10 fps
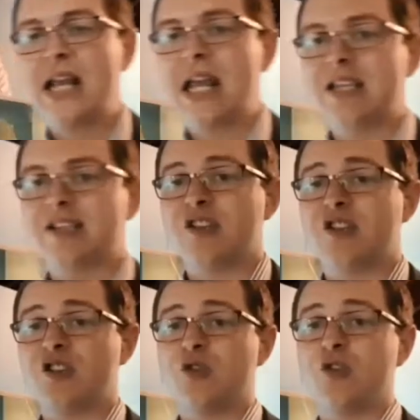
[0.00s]
is the
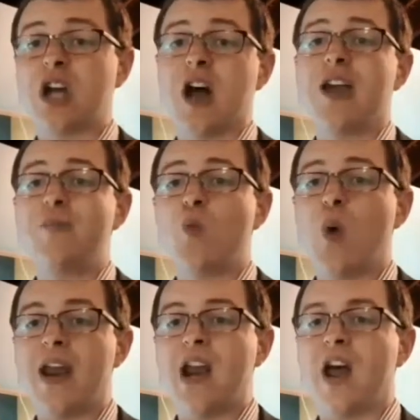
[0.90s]
time
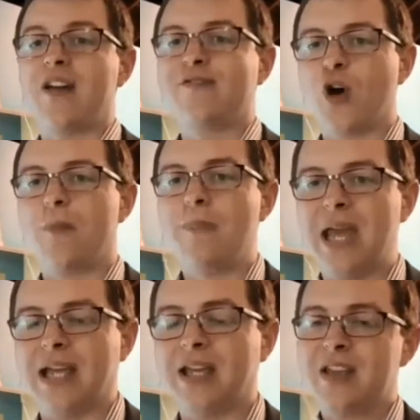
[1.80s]
when life got
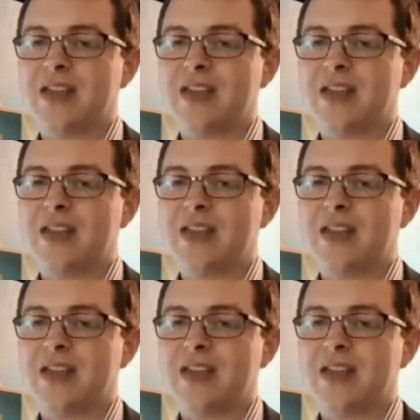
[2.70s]
big.